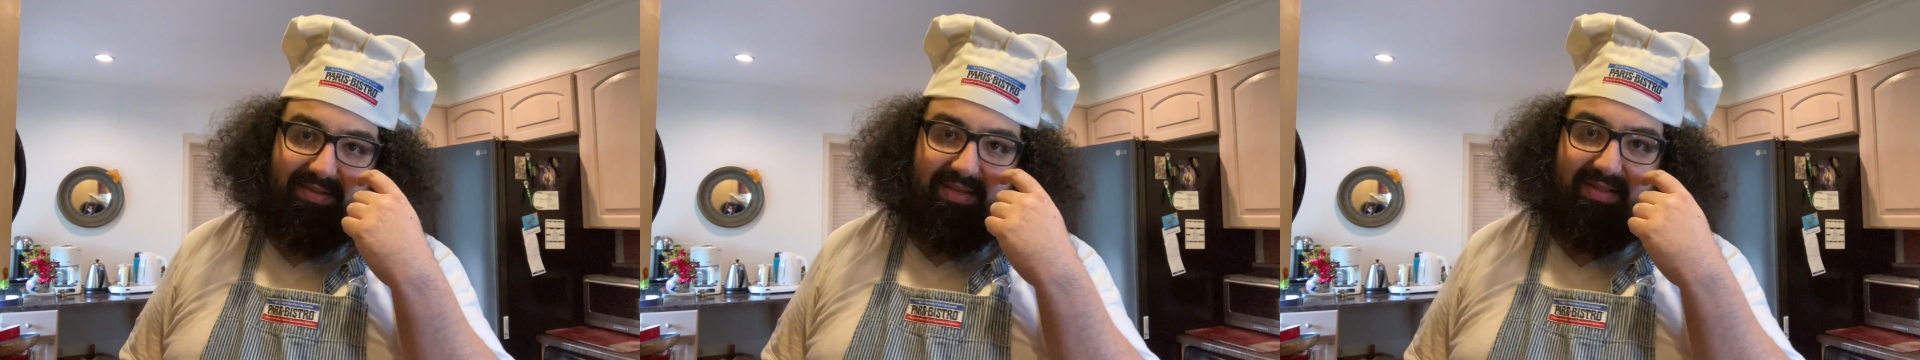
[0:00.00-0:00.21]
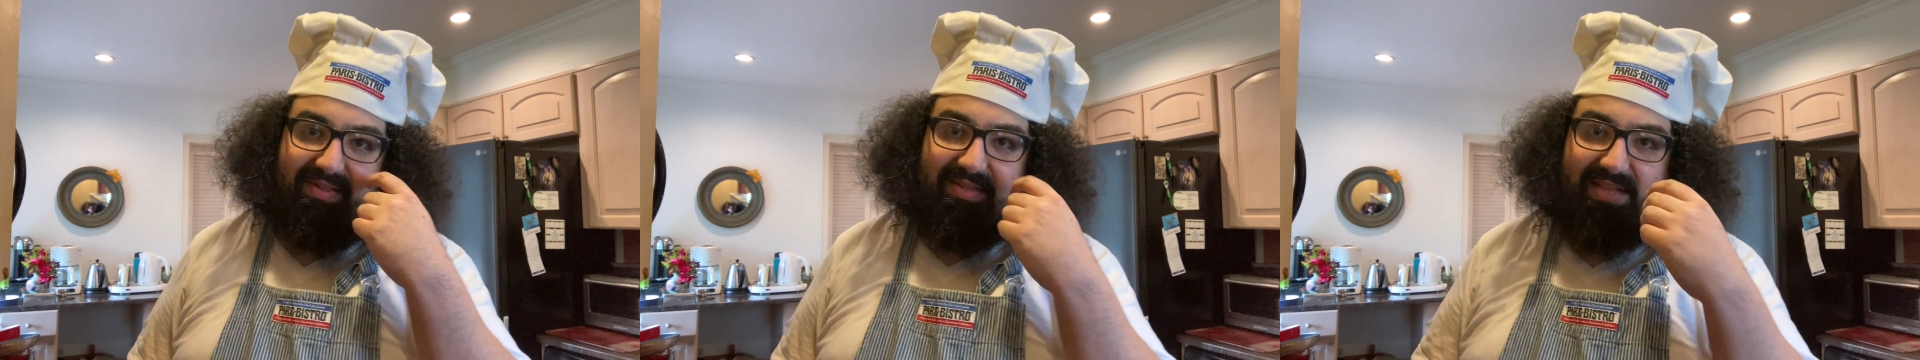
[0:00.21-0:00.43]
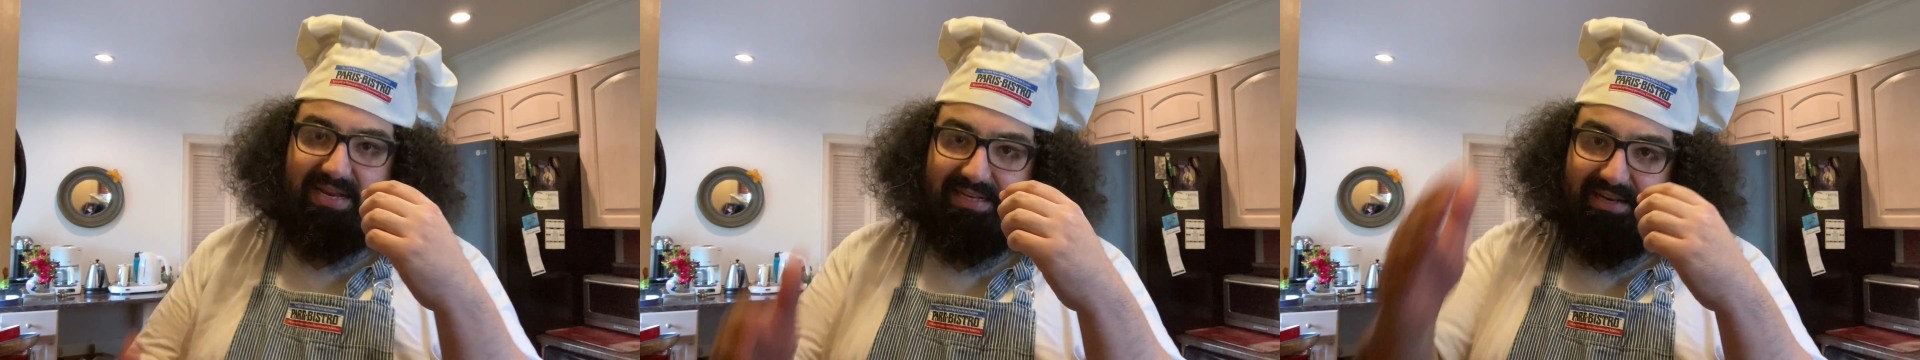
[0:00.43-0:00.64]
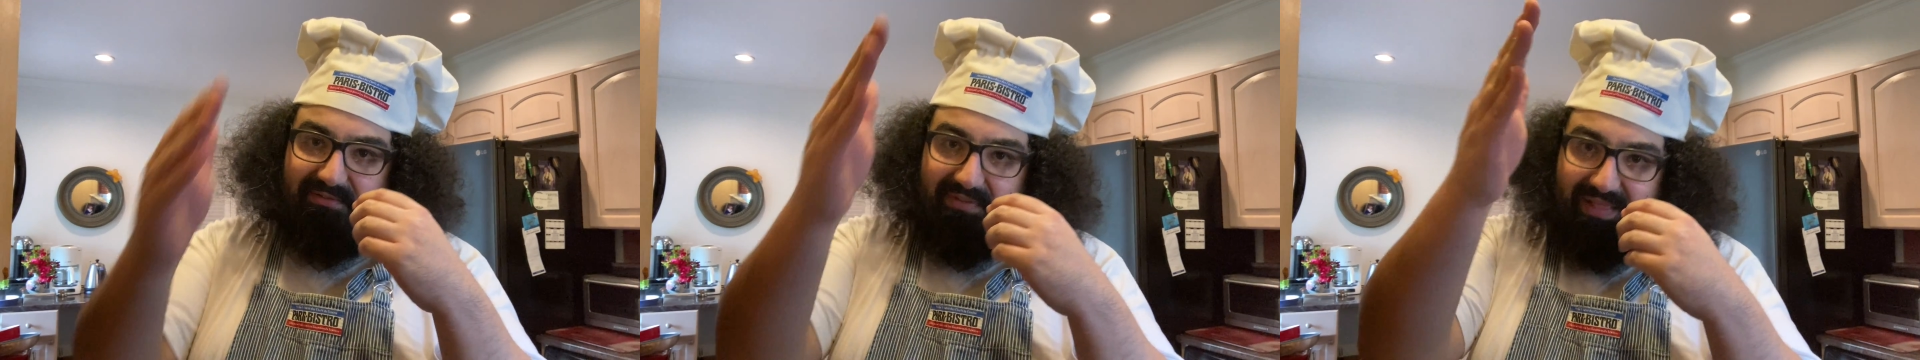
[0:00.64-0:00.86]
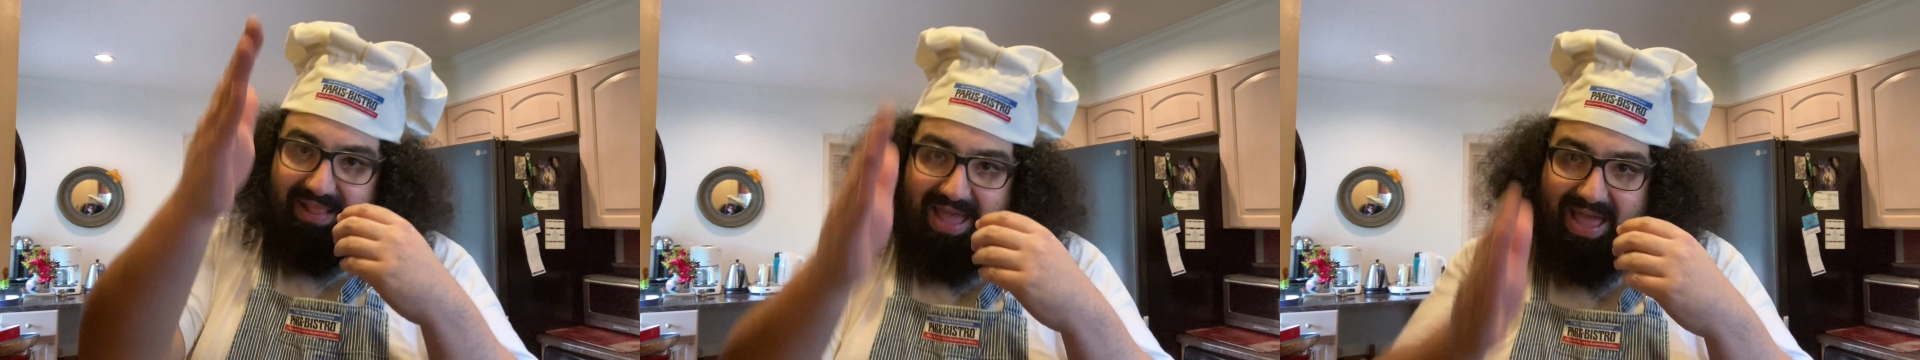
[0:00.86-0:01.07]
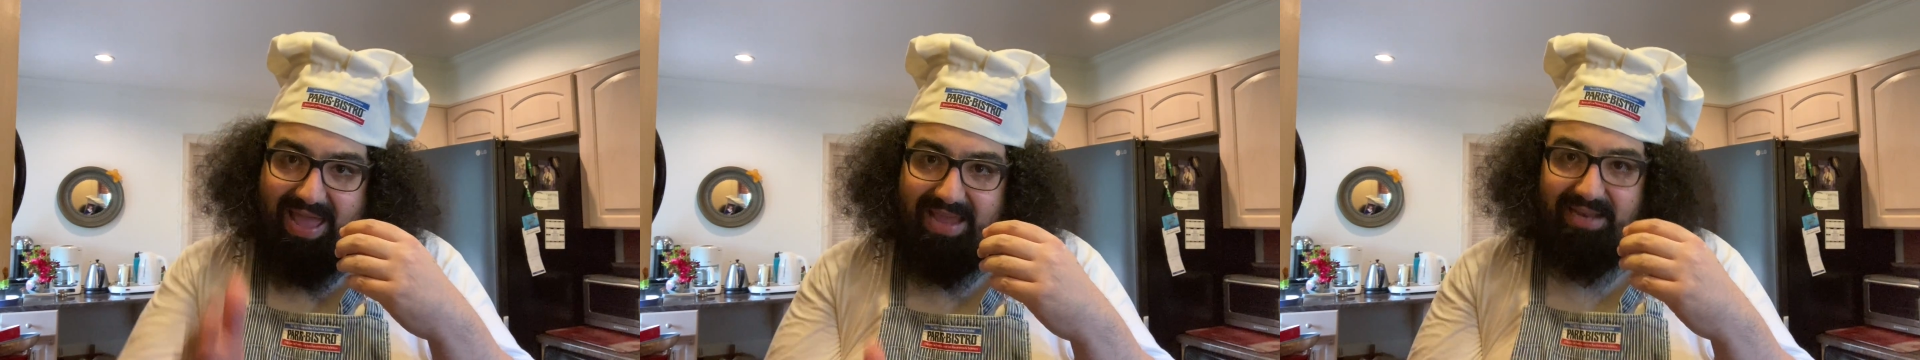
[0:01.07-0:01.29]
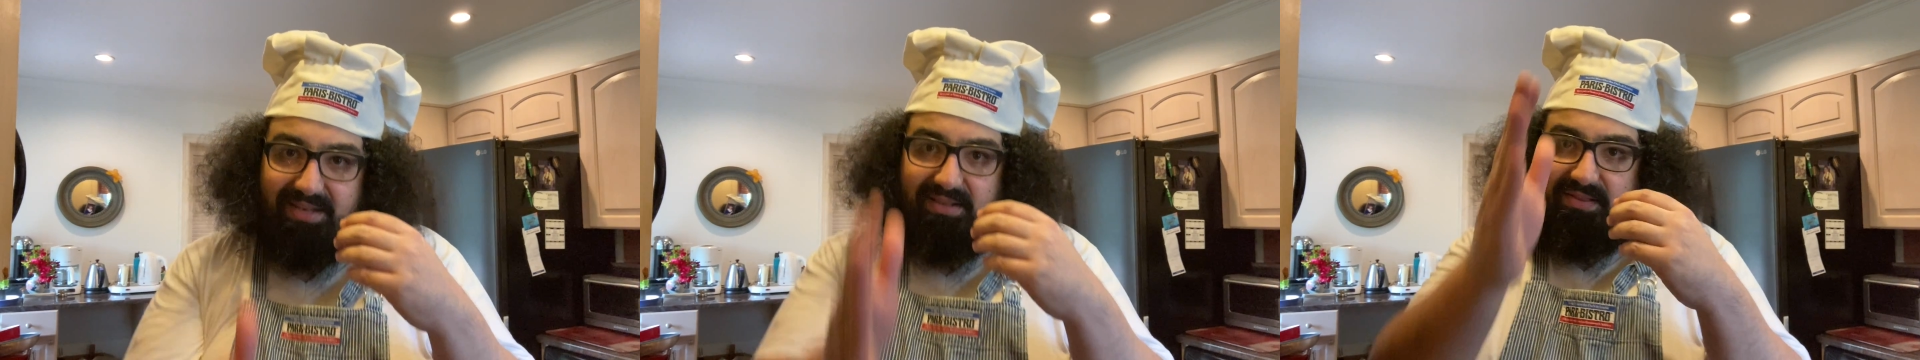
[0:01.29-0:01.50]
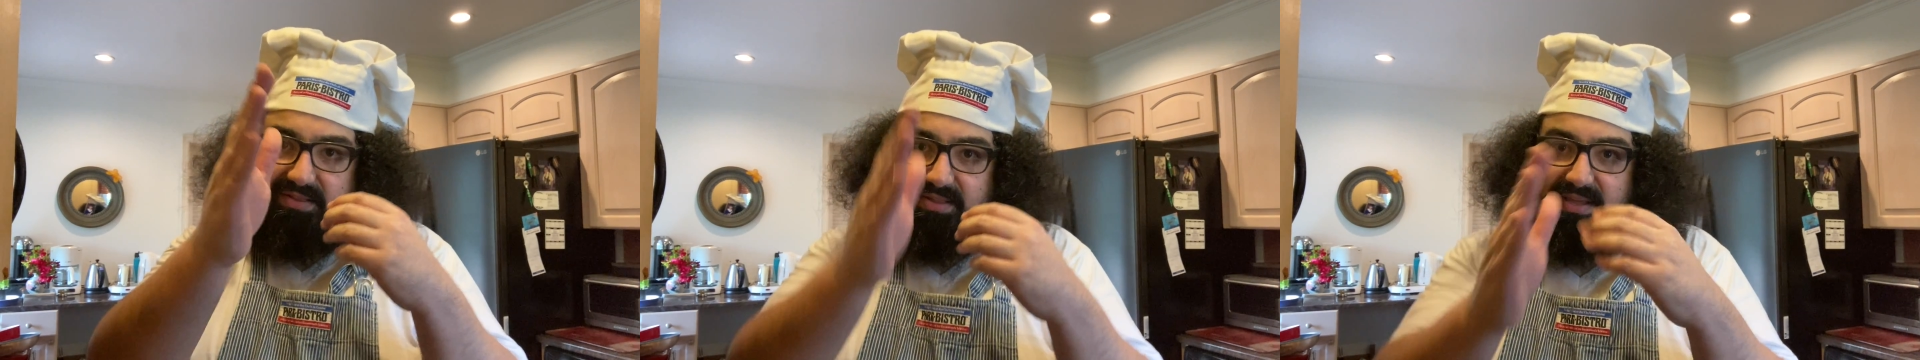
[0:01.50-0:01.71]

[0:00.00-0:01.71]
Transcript: distinctive lines.